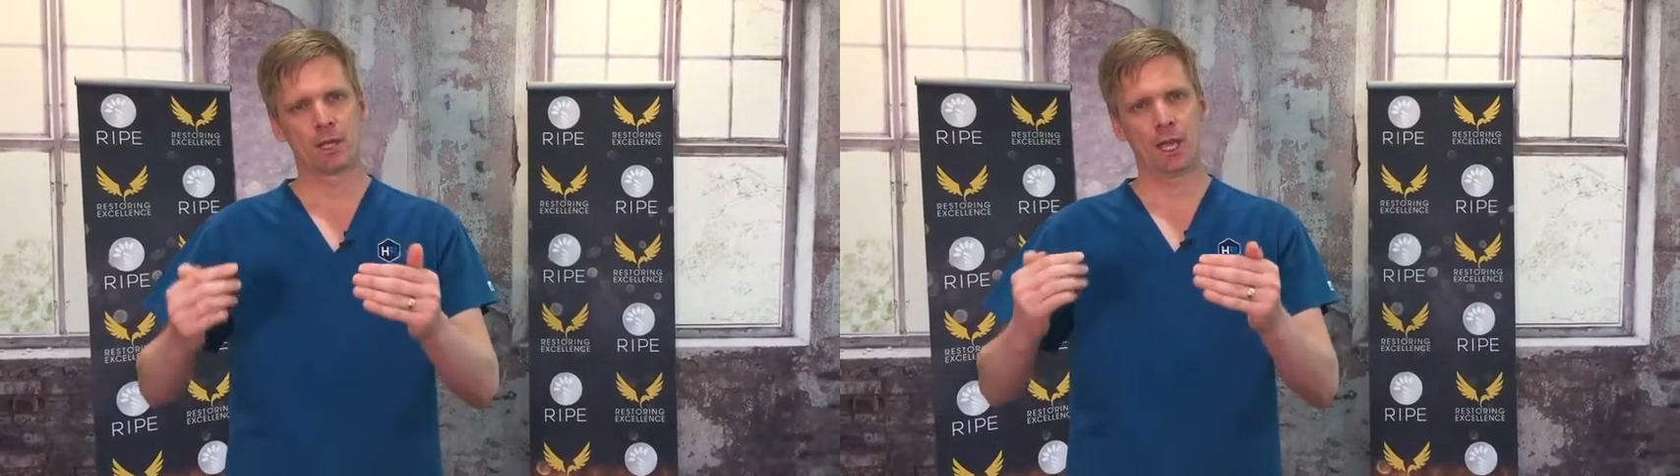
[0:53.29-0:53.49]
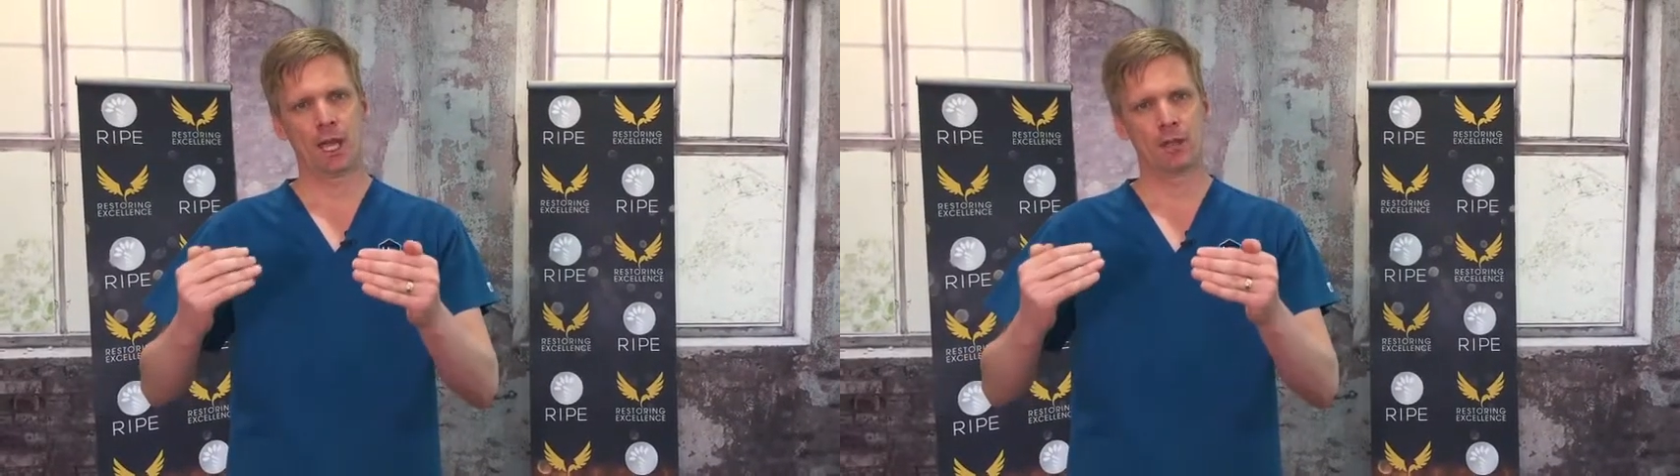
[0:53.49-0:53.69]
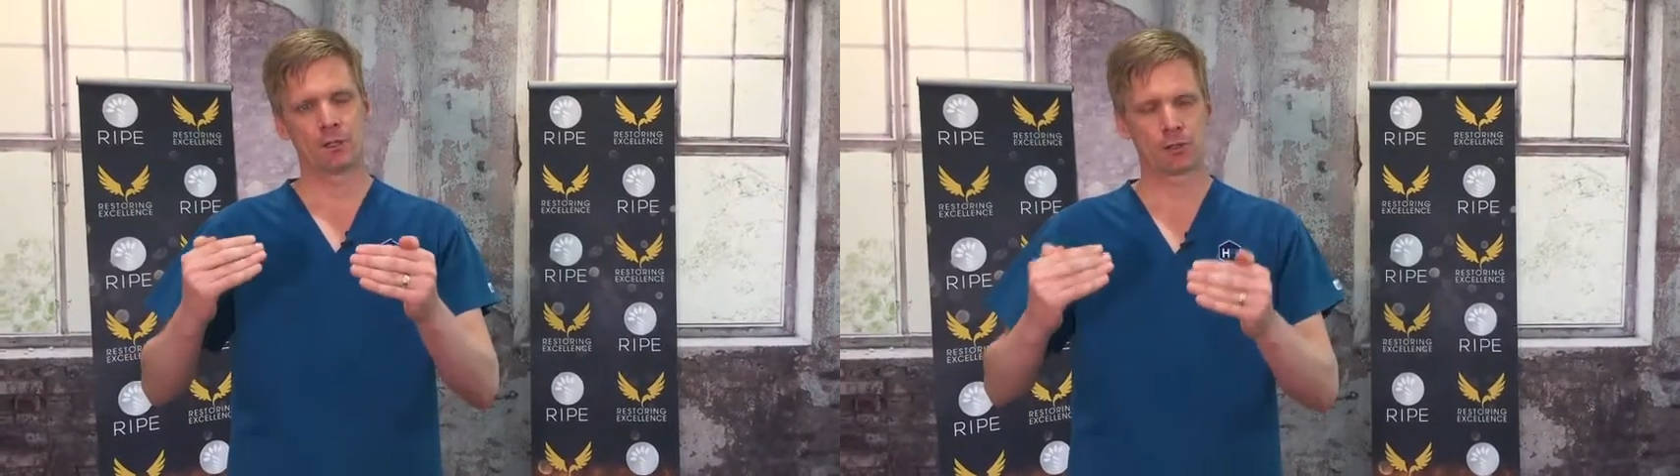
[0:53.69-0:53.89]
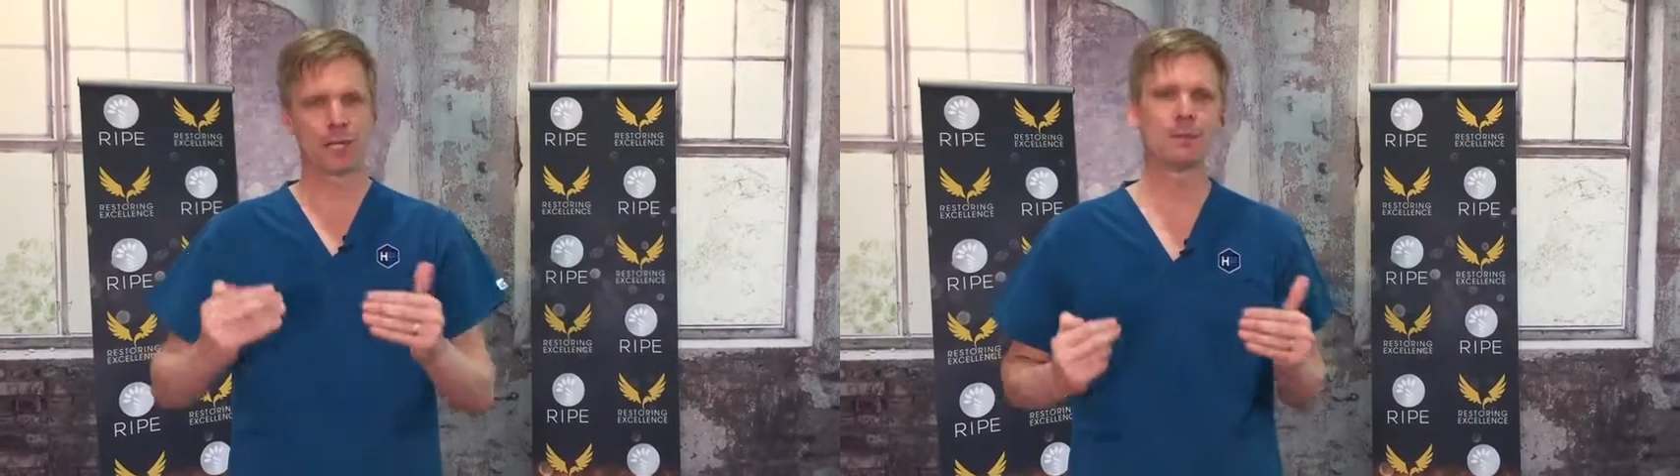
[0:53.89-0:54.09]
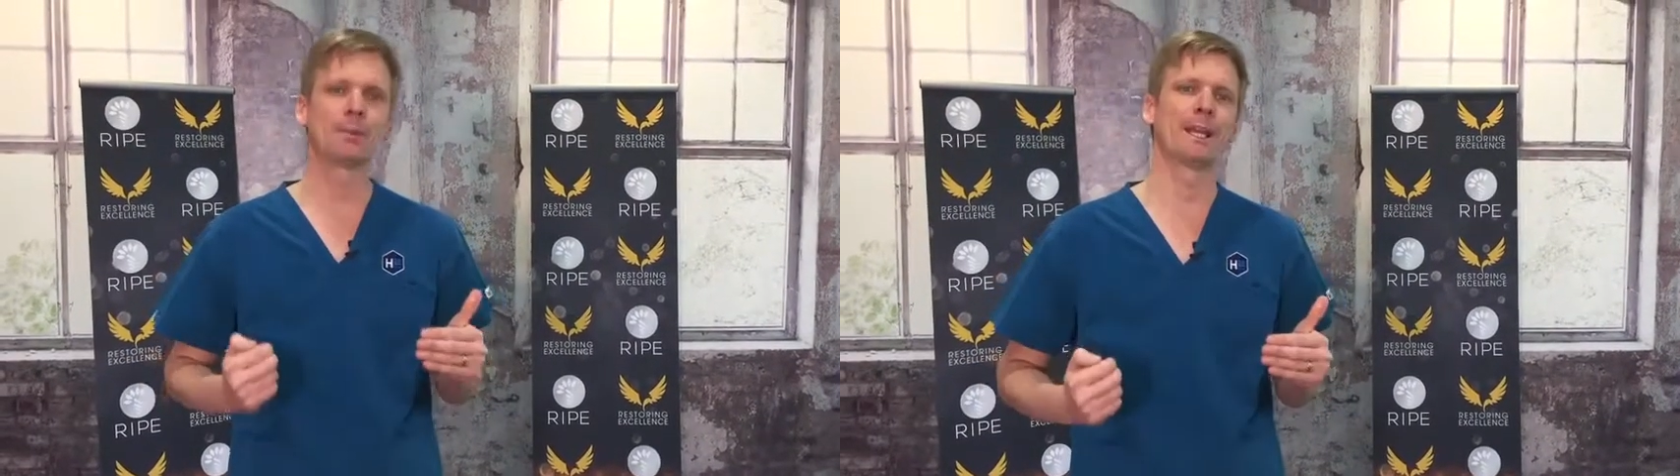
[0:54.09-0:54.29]
how the
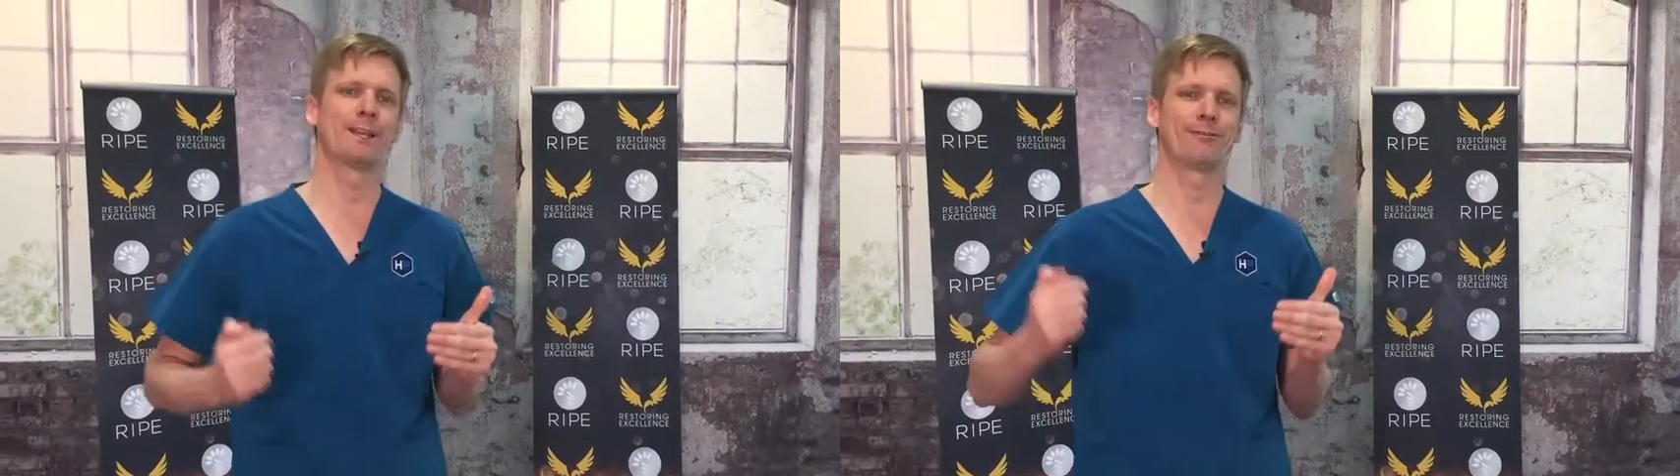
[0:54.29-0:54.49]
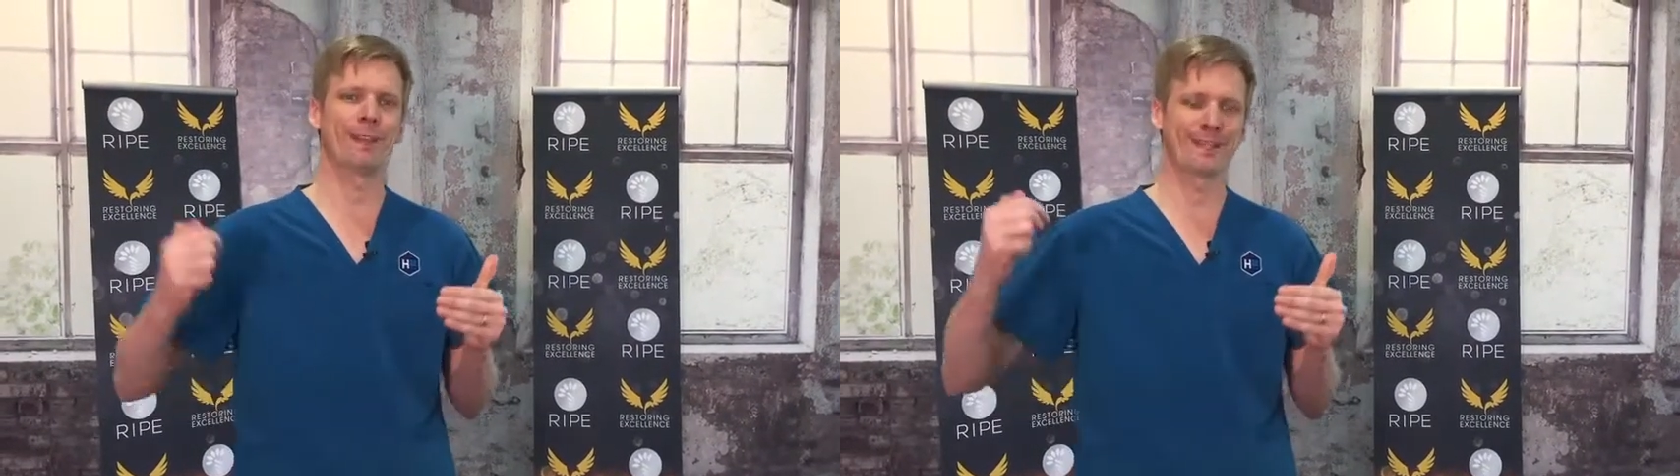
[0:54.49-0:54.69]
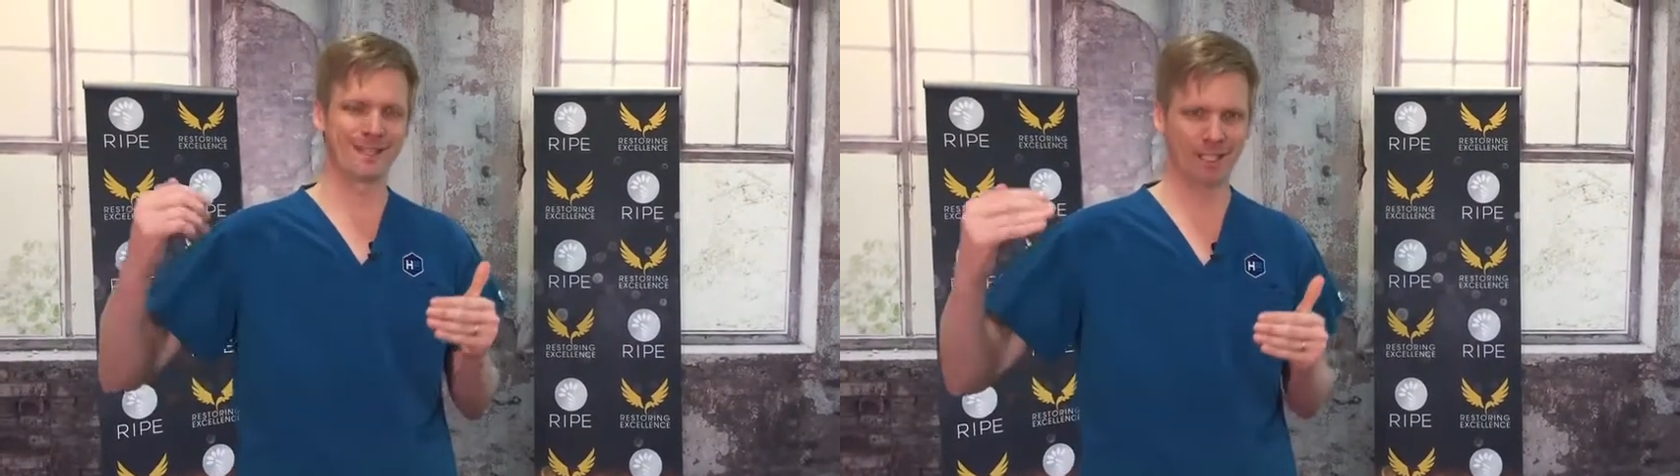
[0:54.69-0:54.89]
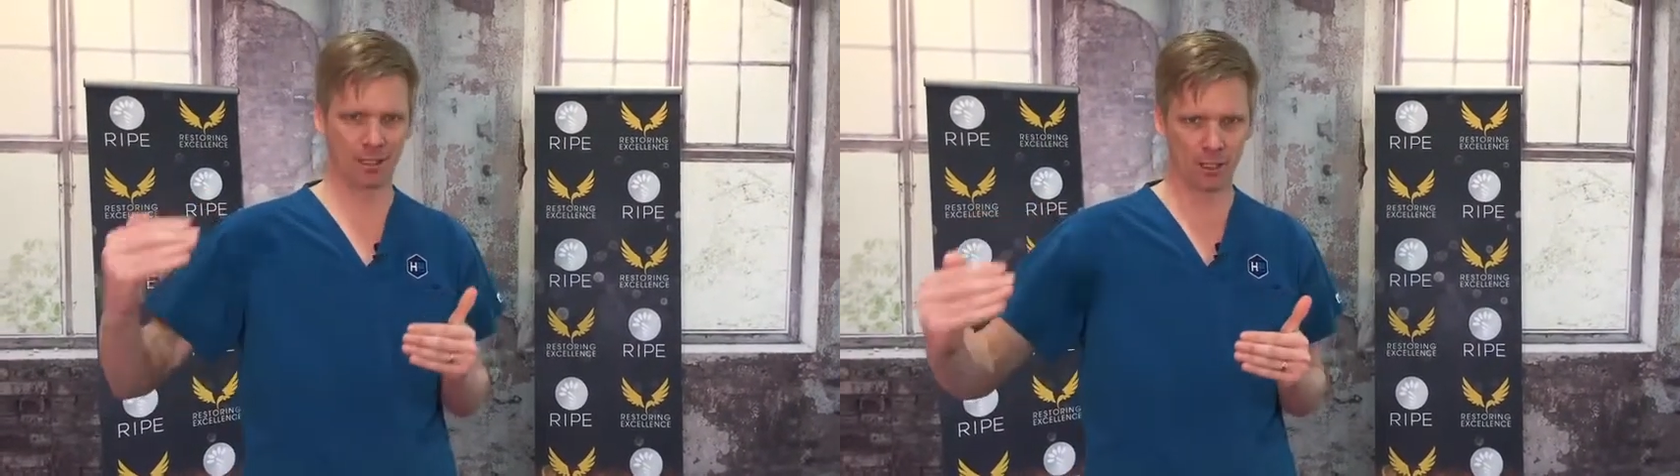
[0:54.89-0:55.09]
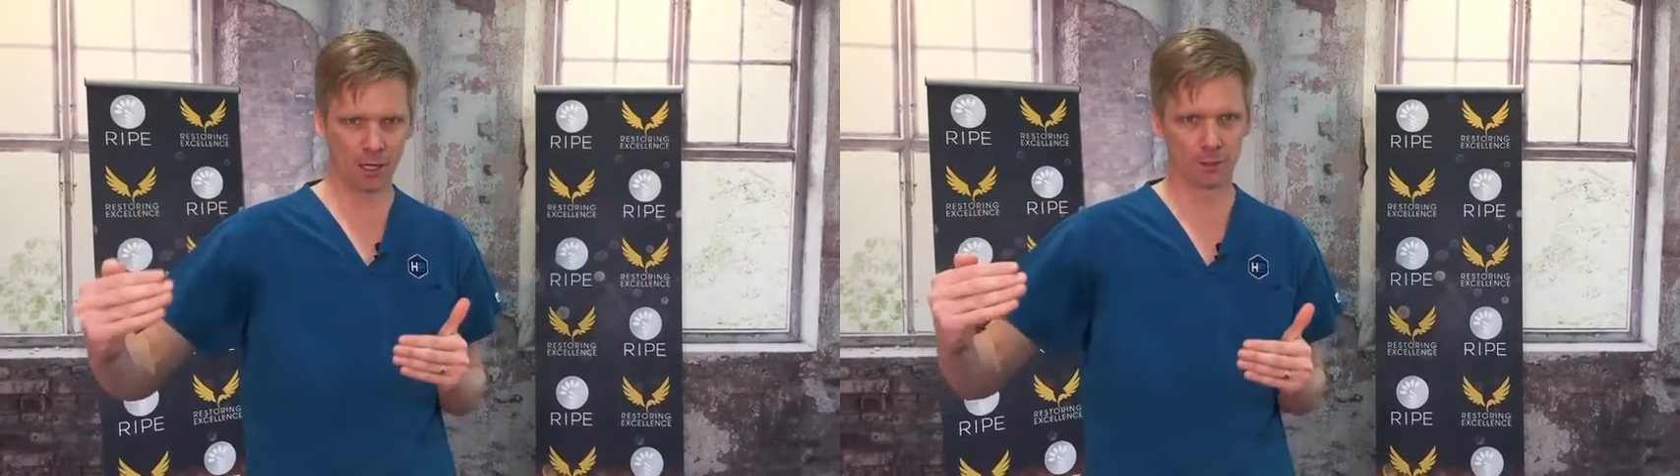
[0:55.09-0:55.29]
treatment plan affects their
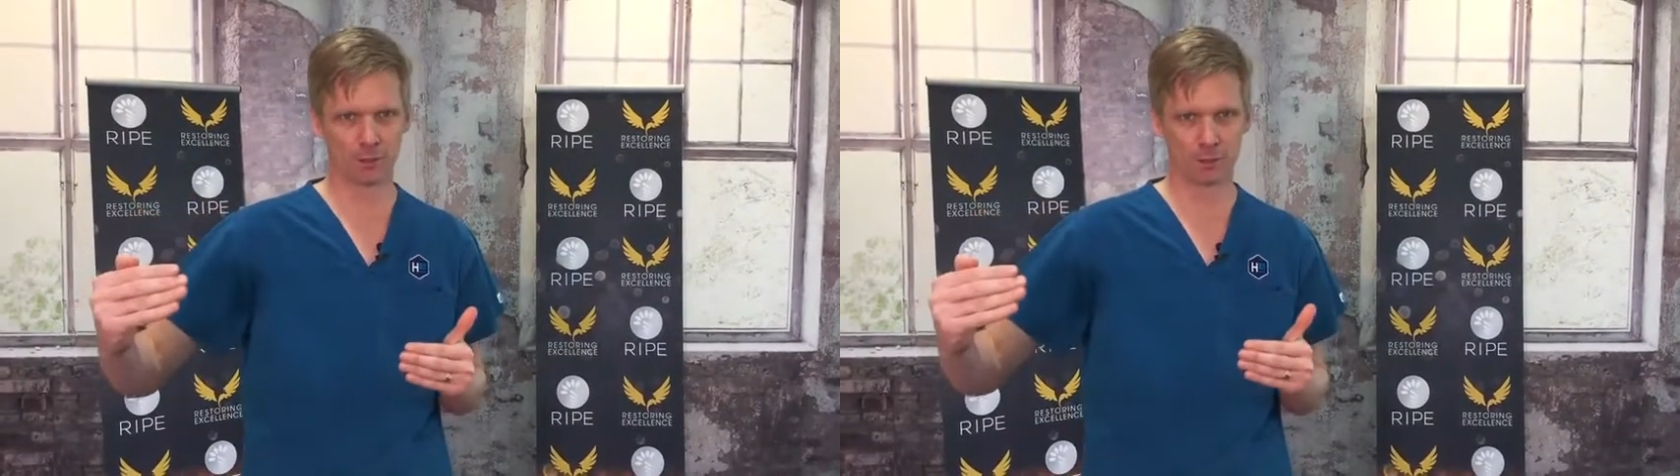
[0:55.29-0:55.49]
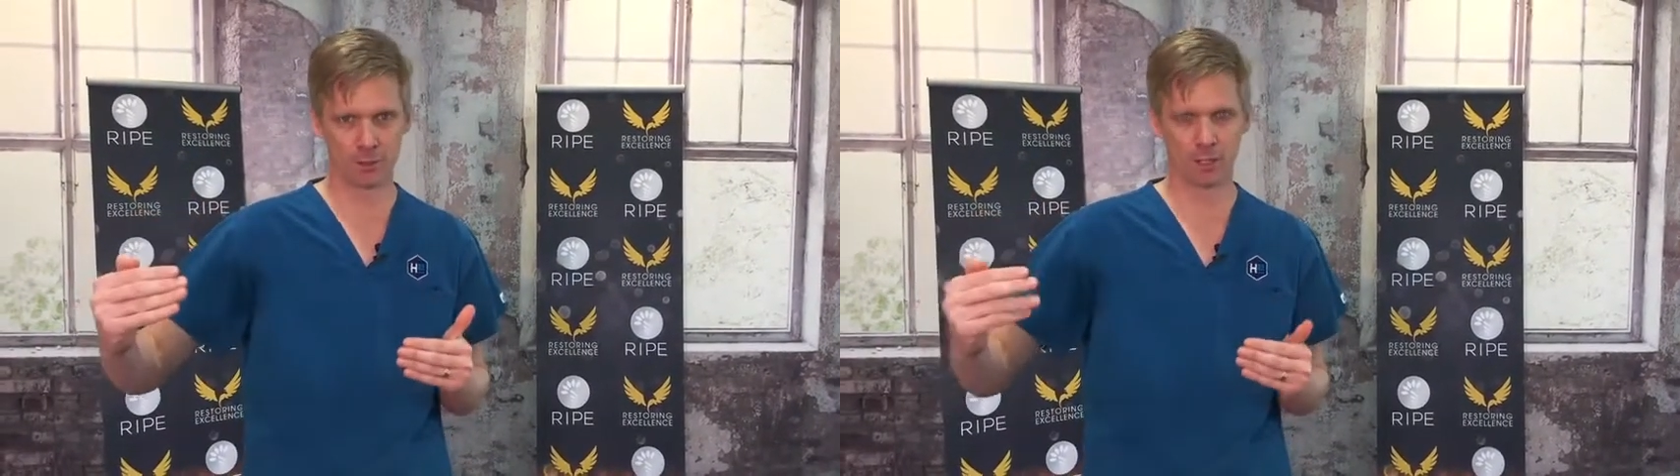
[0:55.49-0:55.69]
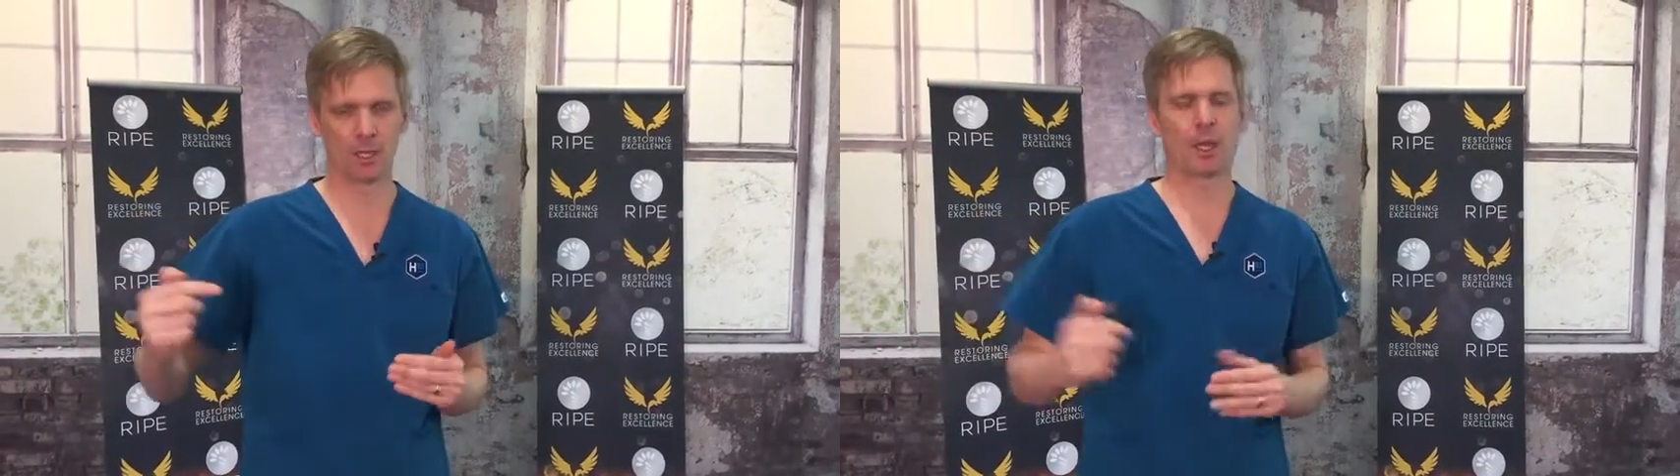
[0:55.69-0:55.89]
goals,